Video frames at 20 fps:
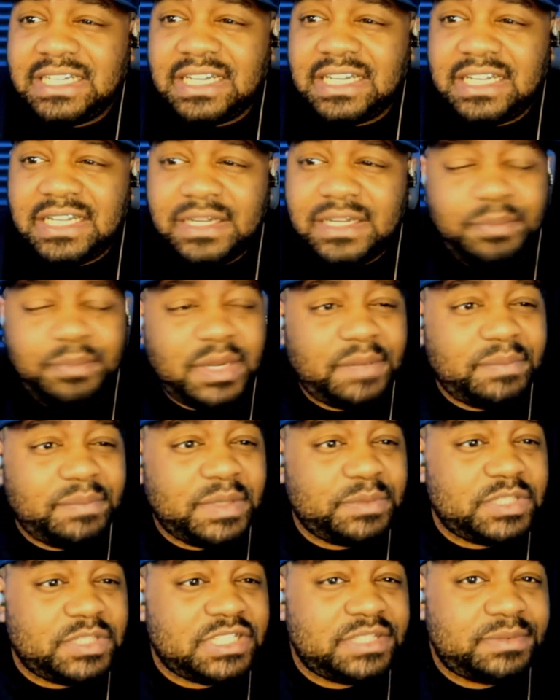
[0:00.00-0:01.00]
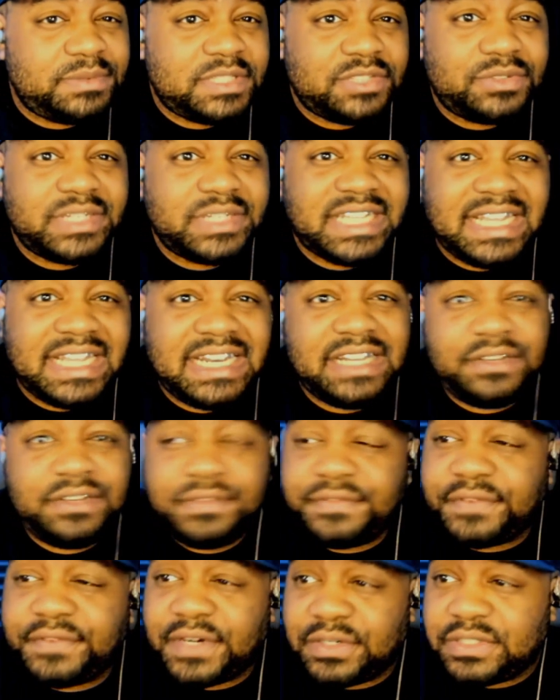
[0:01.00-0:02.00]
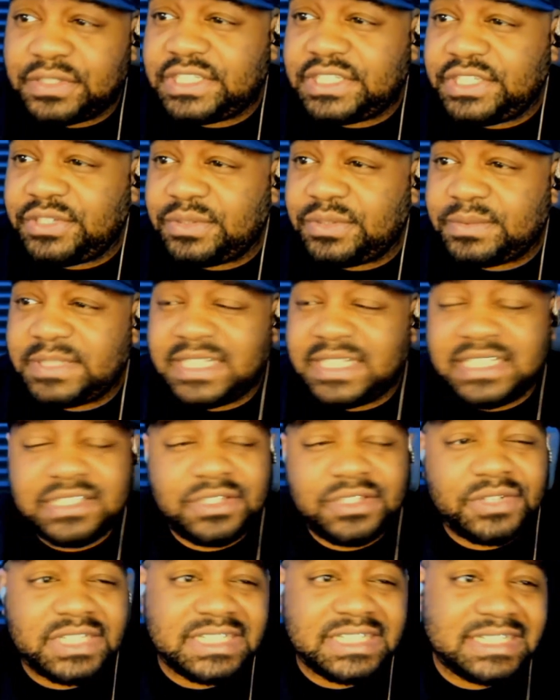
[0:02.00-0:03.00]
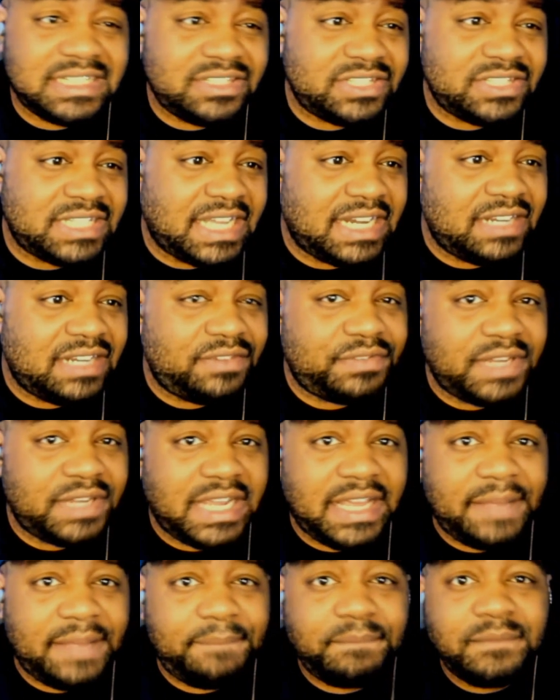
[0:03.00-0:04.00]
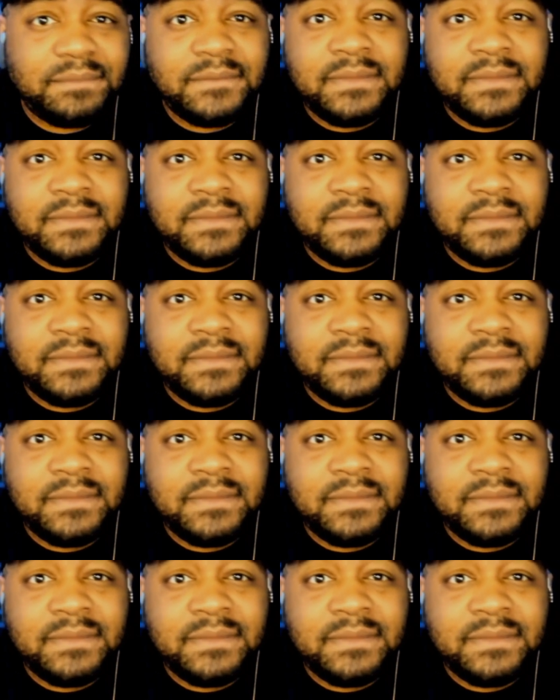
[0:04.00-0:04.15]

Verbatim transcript: Uh, but membership, so get it first, you know what I'm saying? So consider signing up for that.